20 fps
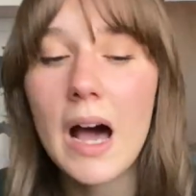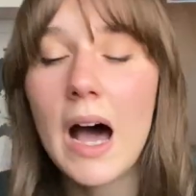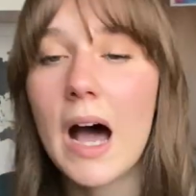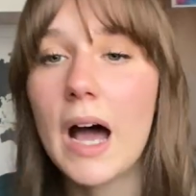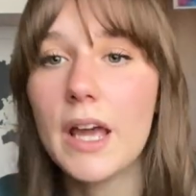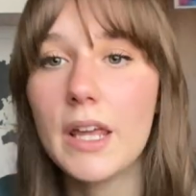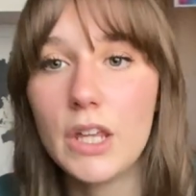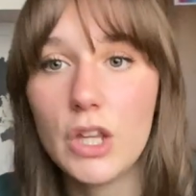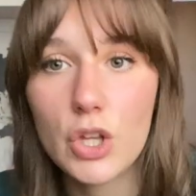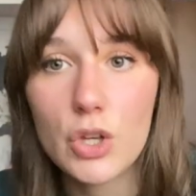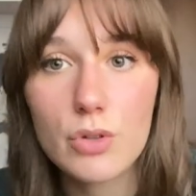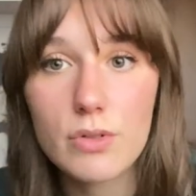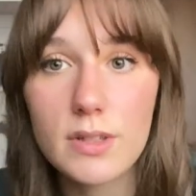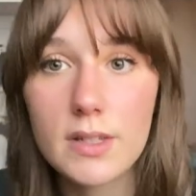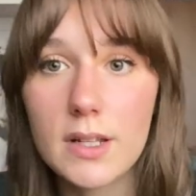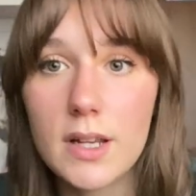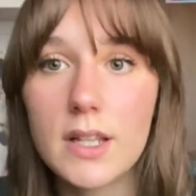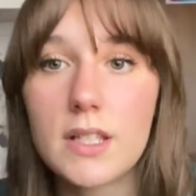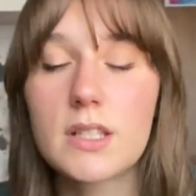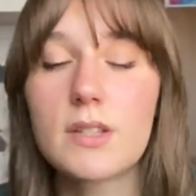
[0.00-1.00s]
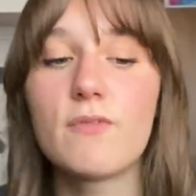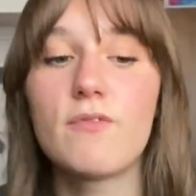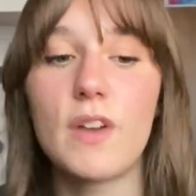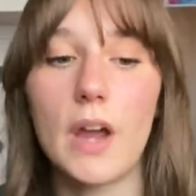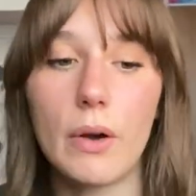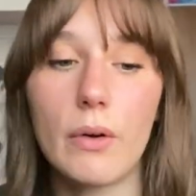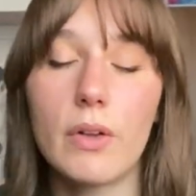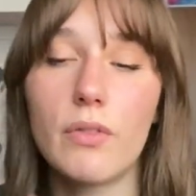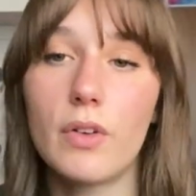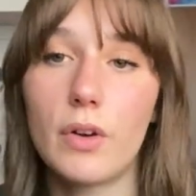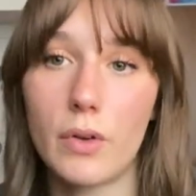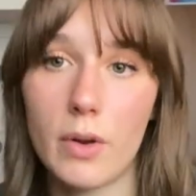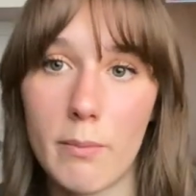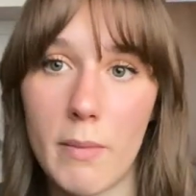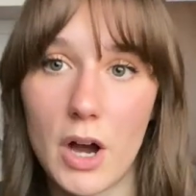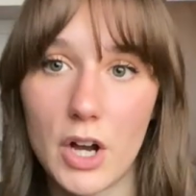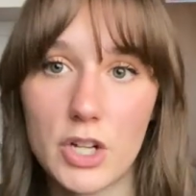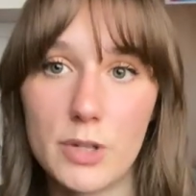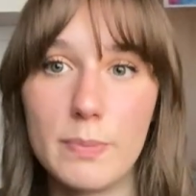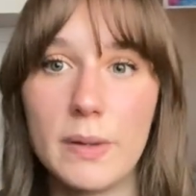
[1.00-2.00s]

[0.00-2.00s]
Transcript: I used it very, very much,